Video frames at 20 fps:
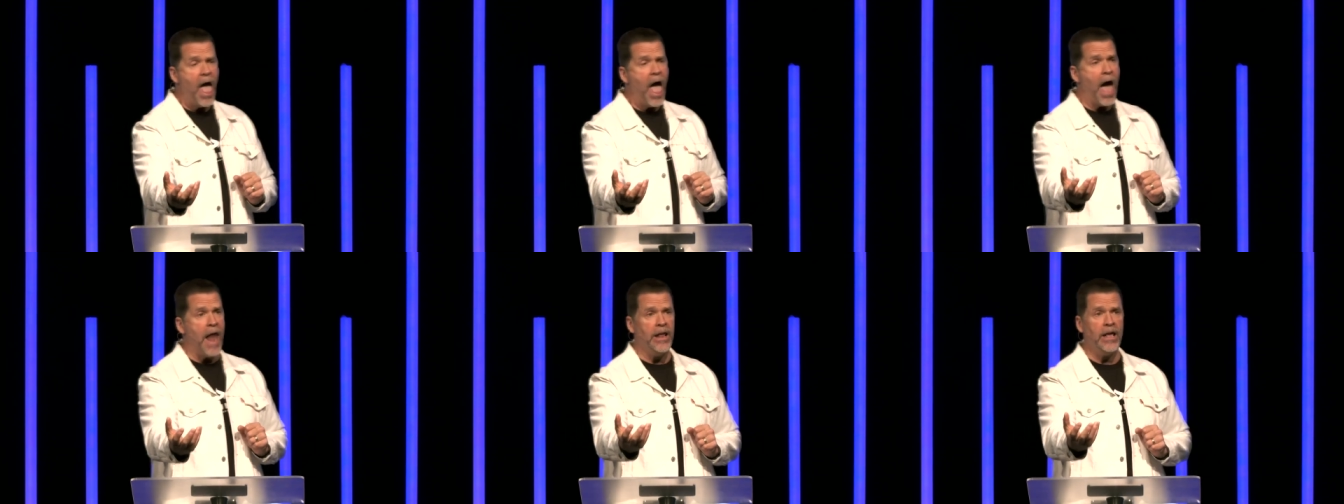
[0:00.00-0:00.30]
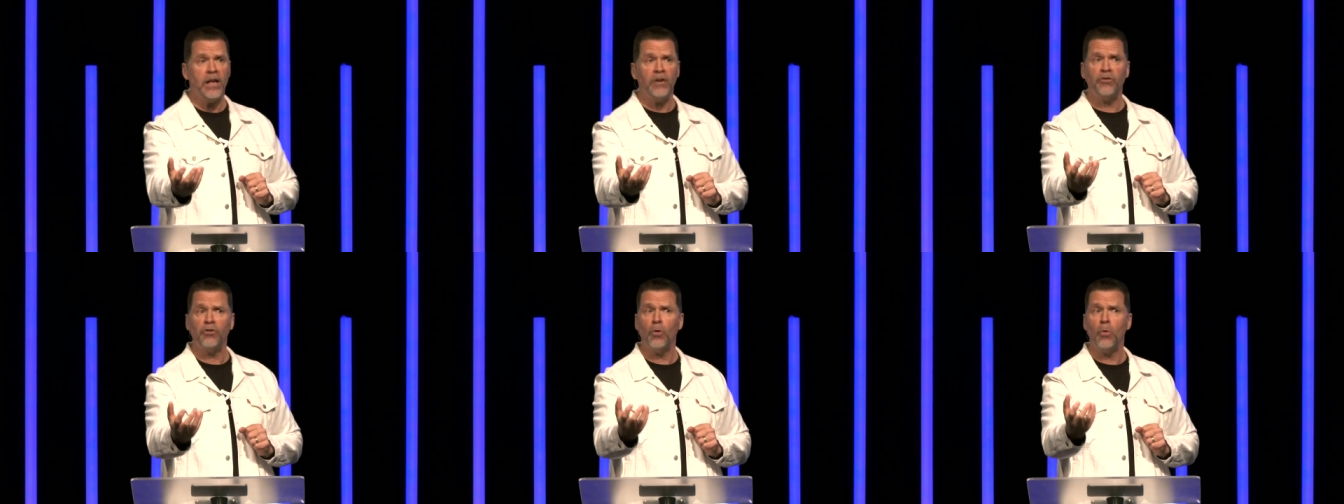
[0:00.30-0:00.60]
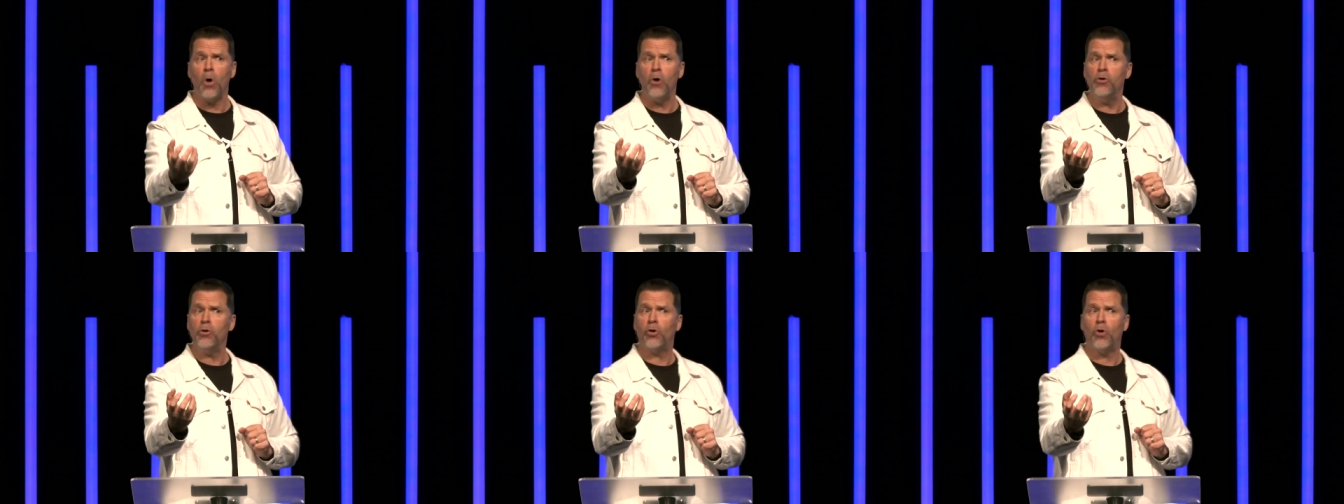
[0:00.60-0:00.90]
and he's the
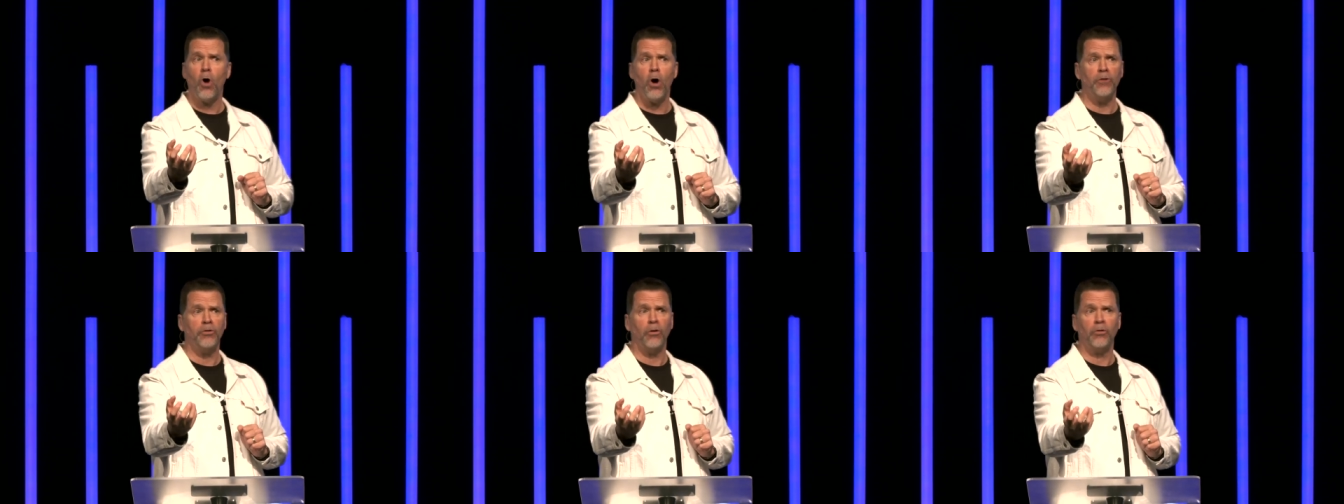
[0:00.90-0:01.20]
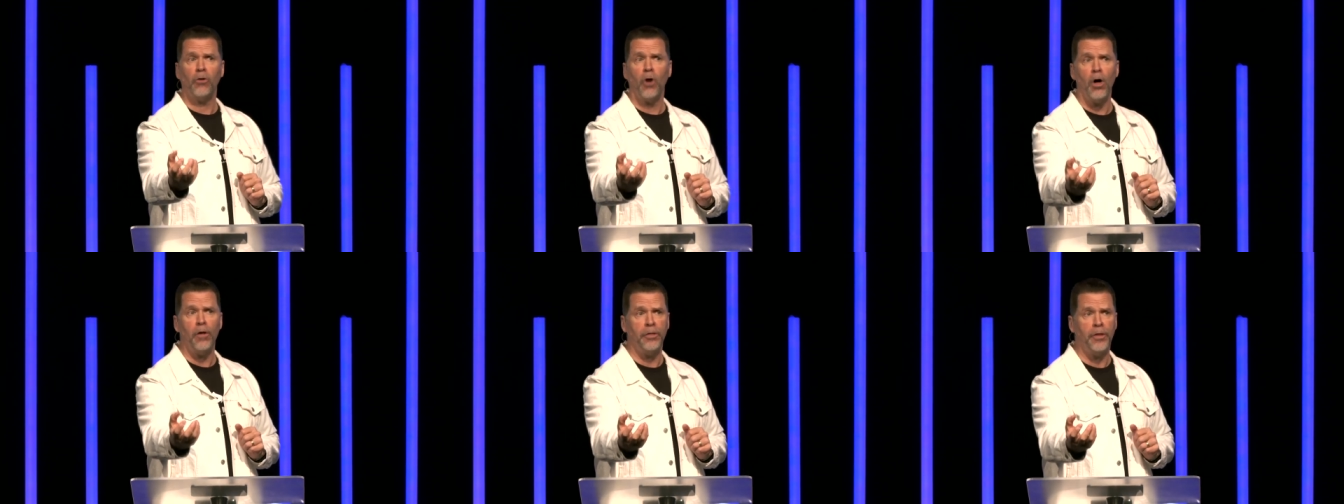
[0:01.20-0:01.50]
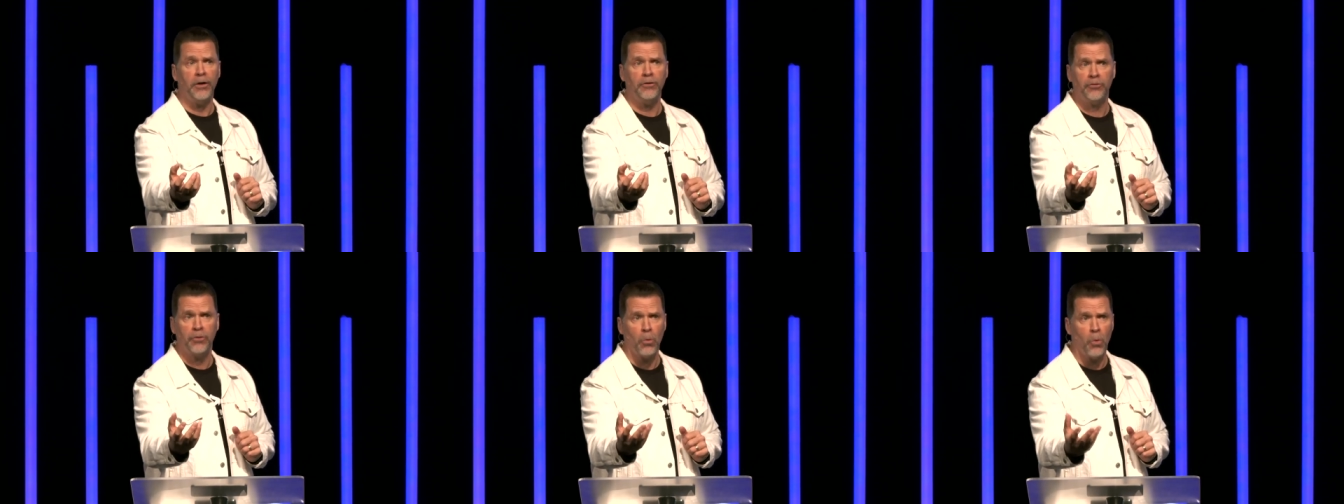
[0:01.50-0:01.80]
one who causes all
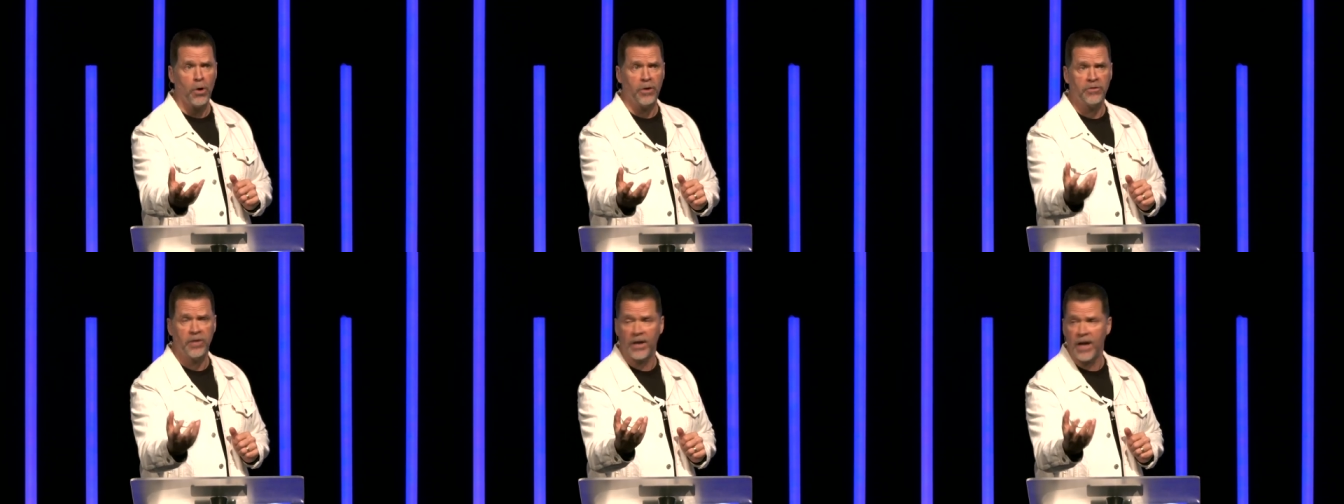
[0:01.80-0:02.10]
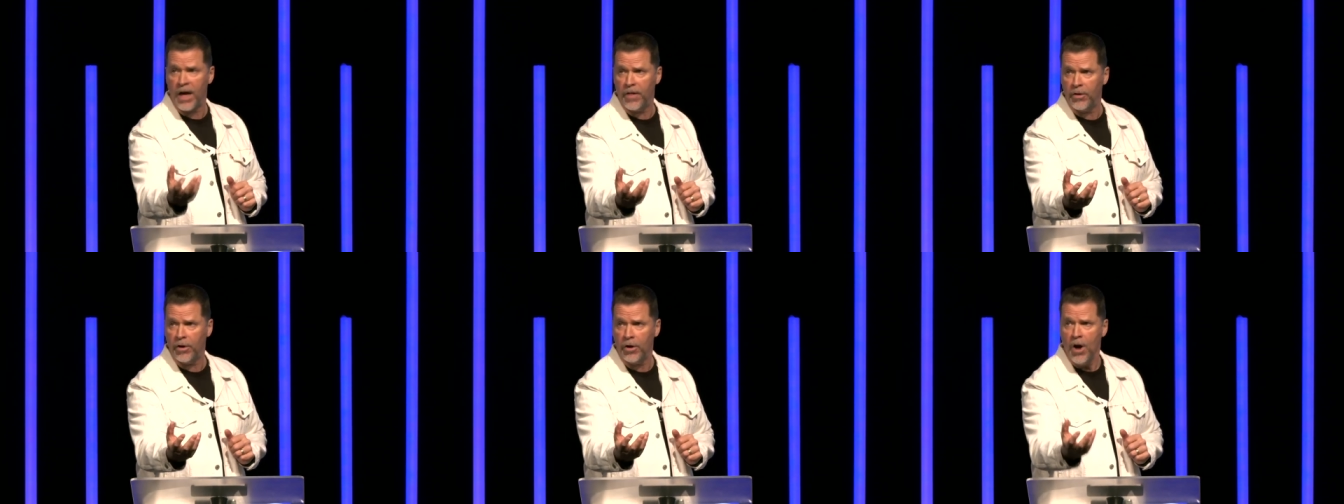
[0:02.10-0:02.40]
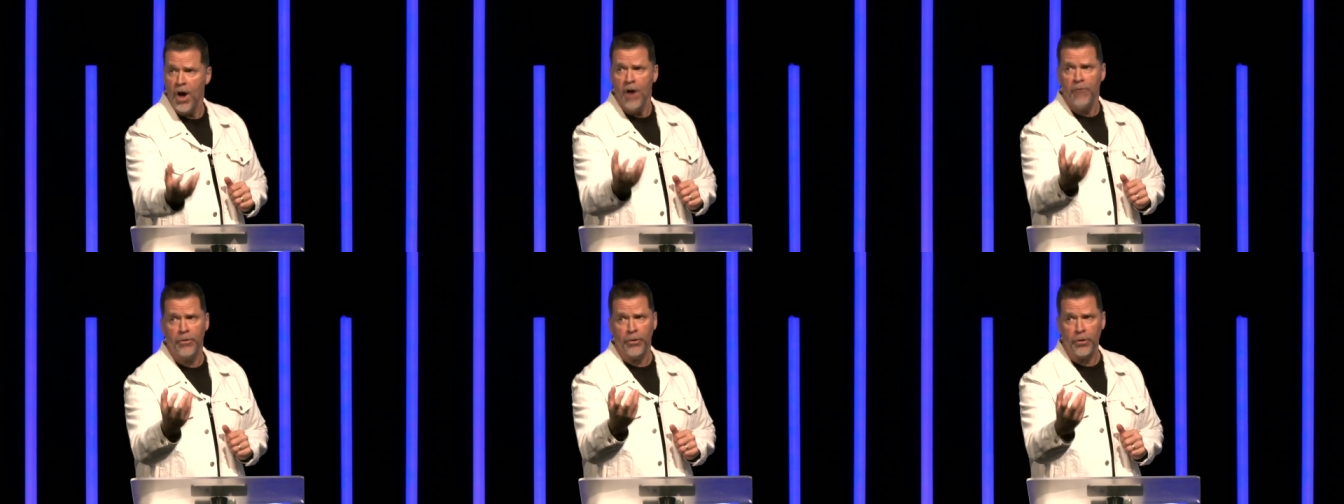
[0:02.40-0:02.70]
things to work together
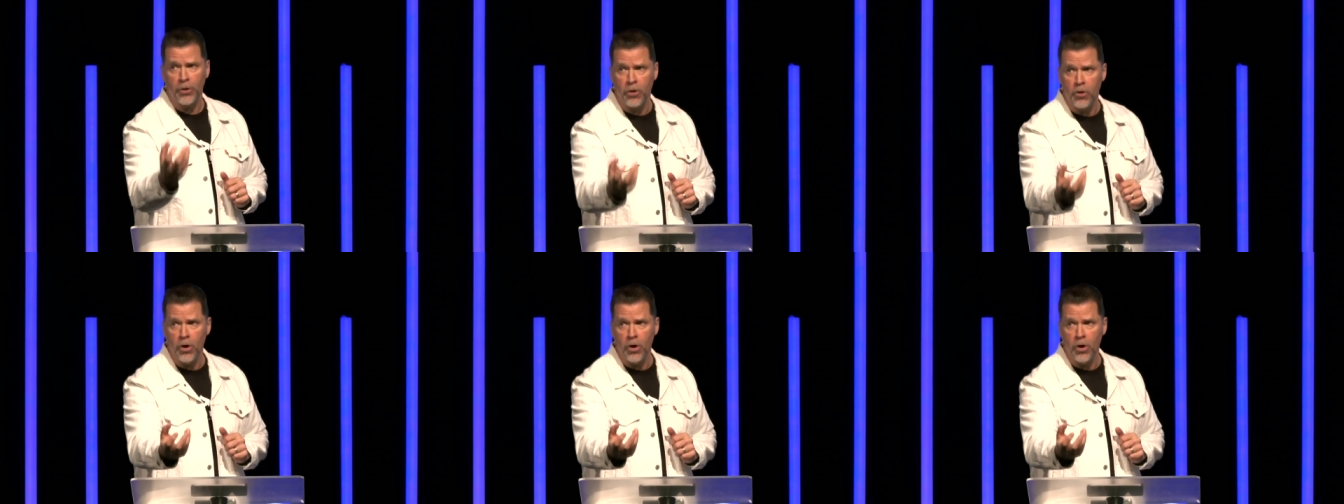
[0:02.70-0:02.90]
for the